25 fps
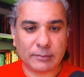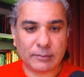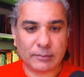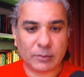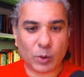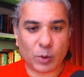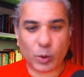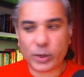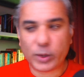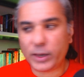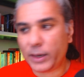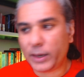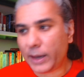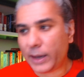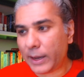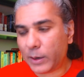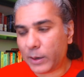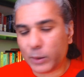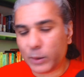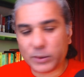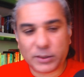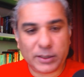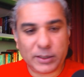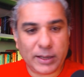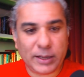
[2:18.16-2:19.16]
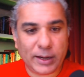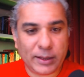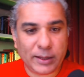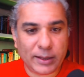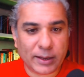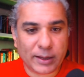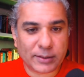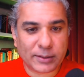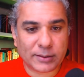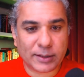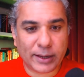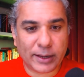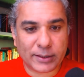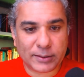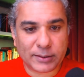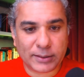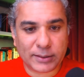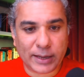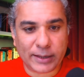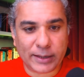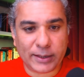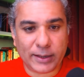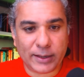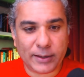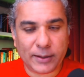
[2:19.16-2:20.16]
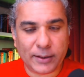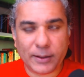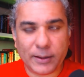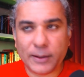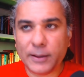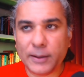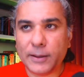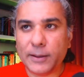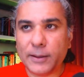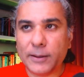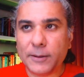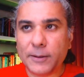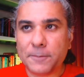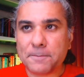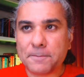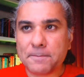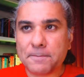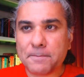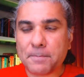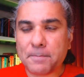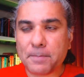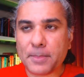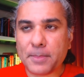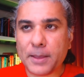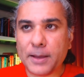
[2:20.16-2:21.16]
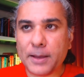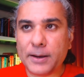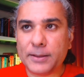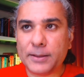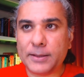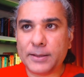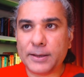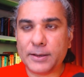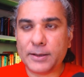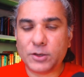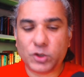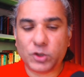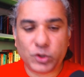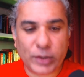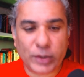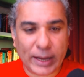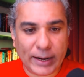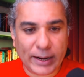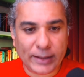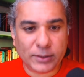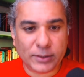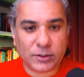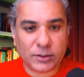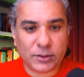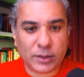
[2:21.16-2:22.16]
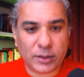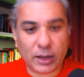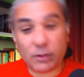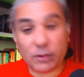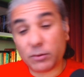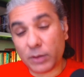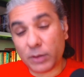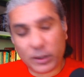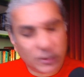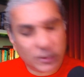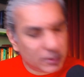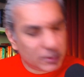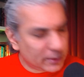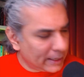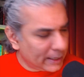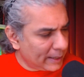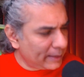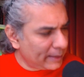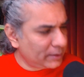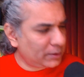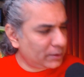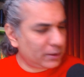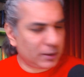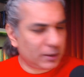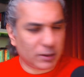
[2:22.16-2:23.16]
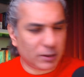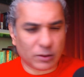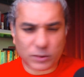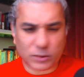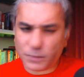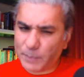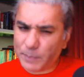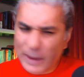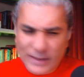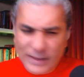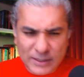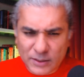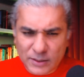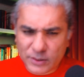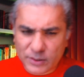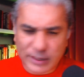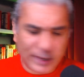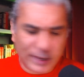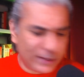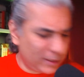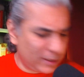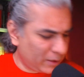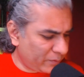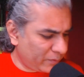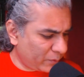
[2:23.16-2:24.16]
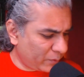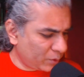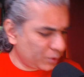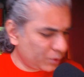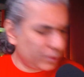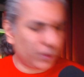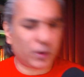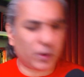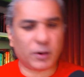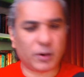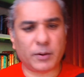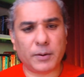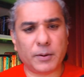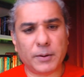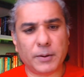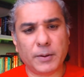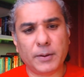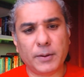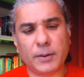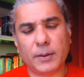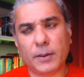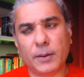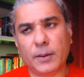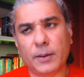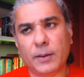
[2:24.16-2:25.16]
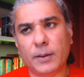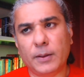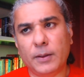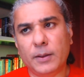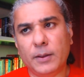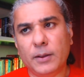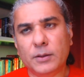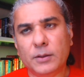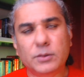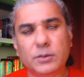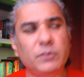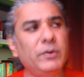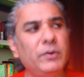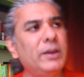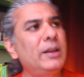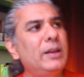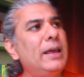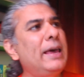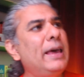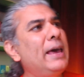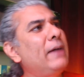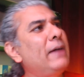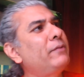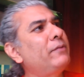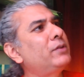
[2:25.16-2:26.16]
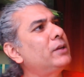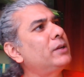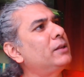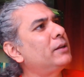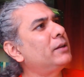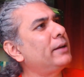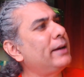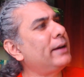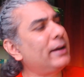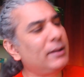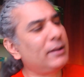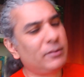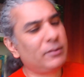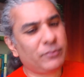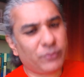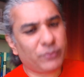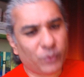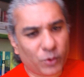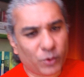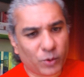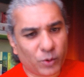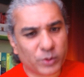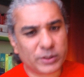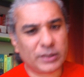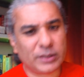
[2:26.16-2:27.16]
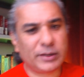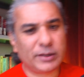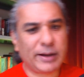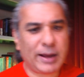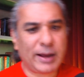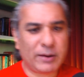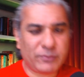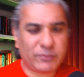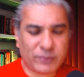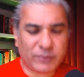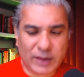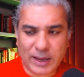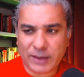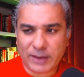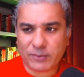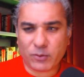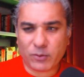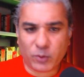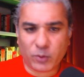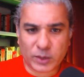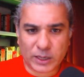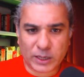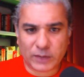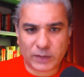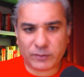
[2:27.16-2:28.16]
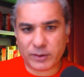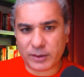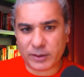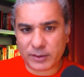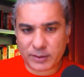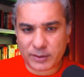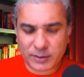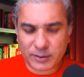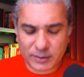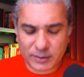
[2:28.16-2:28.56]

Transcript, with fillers: Okay, I don't see anything ex exciting, anything challenge. It's challenging, or space is challenging for sure. So we're going to have Chandrayaan four, Chandrayaan five or whatever.